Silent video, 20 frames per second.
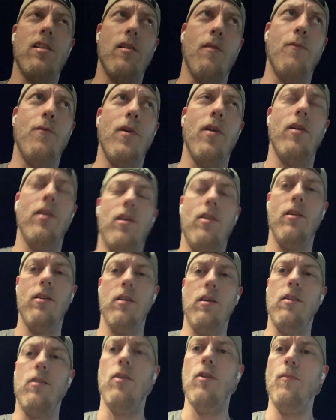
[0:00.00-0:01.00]
is a very
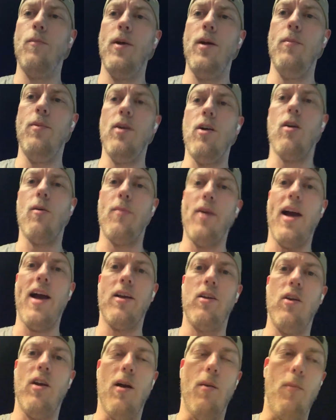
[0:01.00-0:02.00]
good PPR
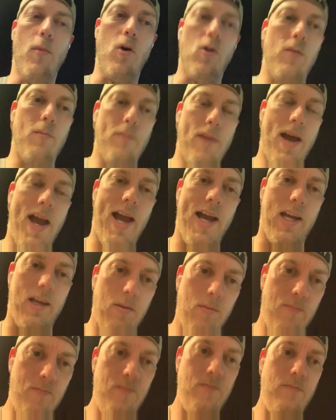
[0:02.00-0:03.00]
back. You got Marlon Mack,
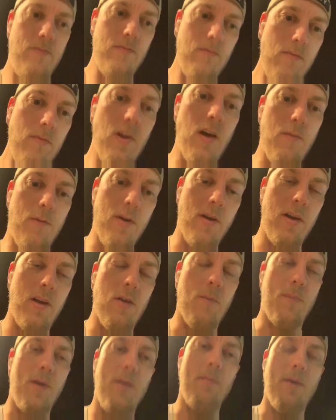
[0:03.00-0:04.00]
a very
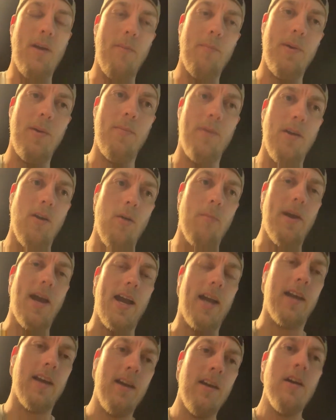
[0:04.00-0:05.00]
good PPR
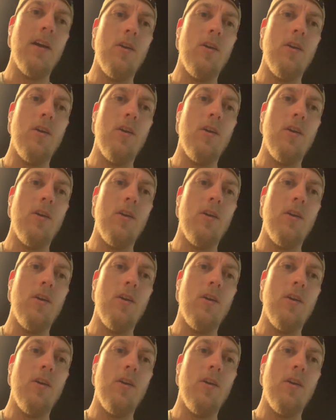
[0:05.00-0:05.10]
back.